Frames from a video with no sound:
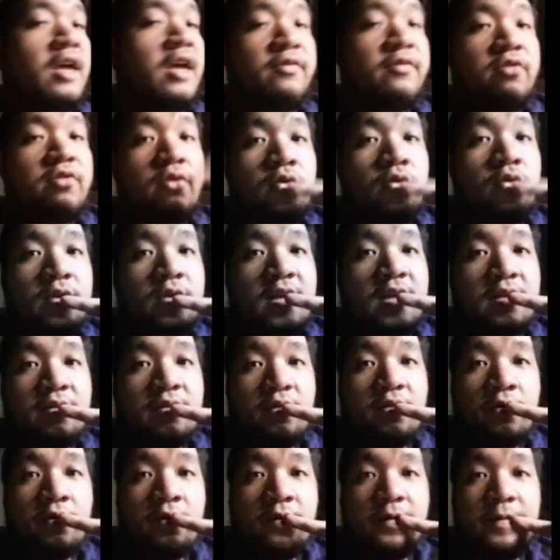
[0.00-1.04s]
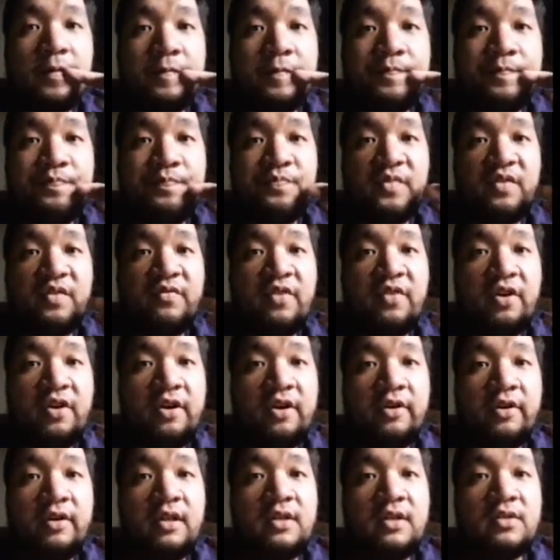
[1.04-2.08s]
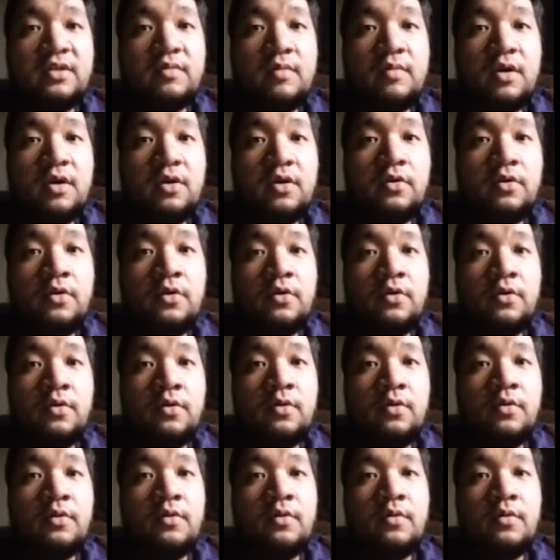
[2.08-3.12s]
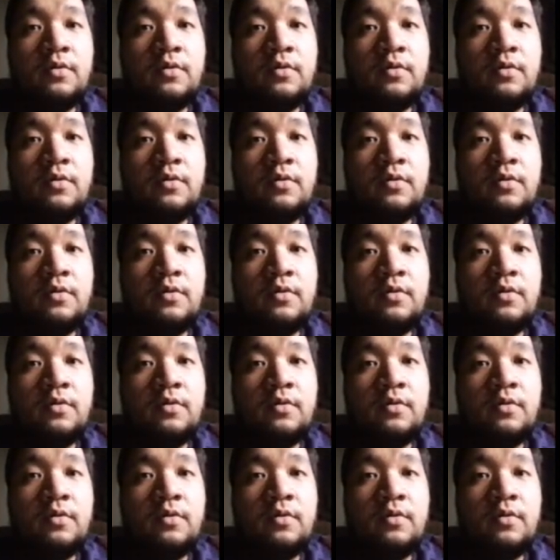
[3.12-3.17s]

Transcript: to do that very early tomorrow.